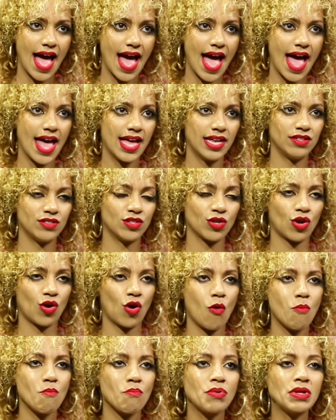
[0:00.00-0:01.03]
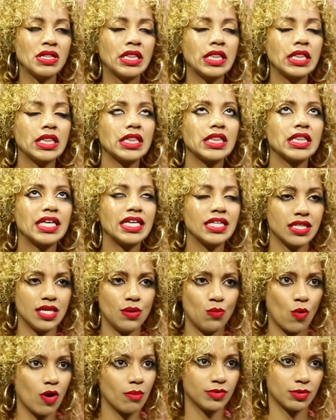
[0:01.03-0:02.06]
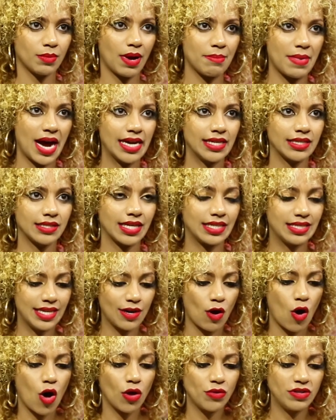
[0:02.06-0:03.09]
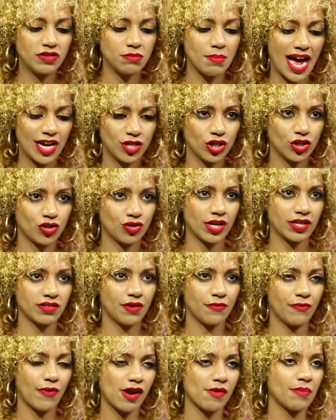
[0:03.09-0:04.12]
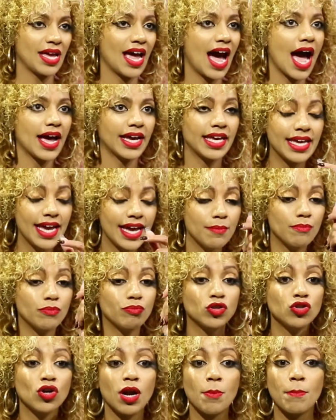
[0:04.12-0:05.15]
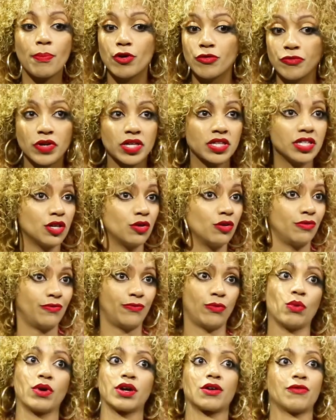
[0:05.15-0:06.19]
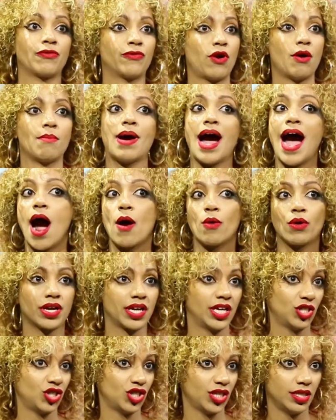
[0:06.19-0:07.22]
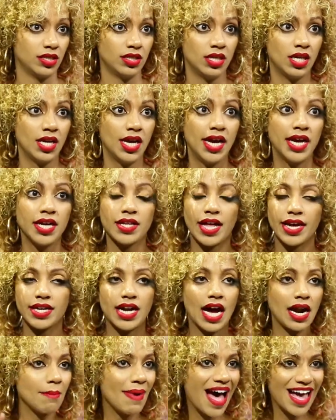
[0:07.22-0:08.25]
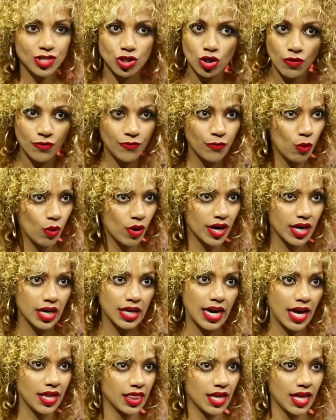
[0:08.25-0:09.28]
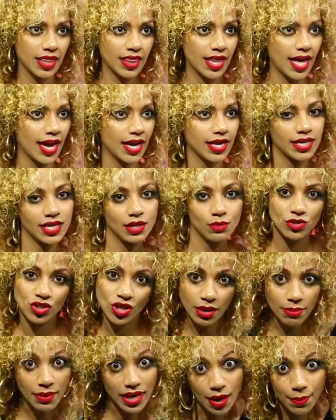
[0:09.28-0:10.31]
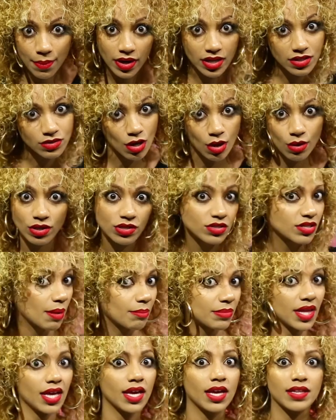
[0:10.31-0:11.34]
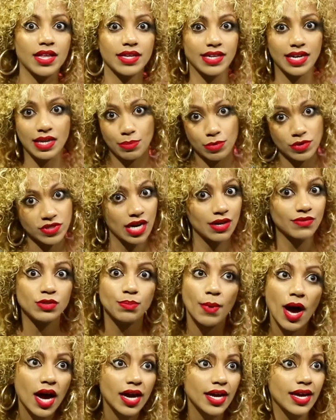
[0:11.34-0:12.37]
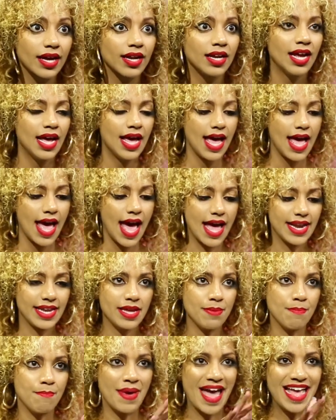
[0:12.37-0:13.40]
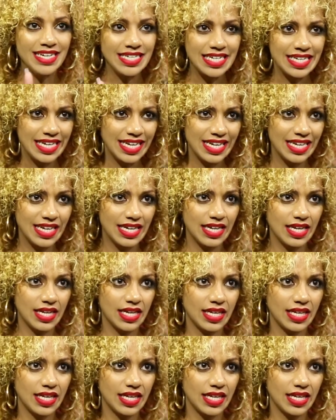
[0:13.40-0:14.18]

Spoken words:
and completely warped my mind, like did all these magic tricks in front of me. He took a perfectly good fork from our kitchen, like not a magical fork, nothing that he was trying to make up on his own or something, like that he pulled out of his pocket, and he bent it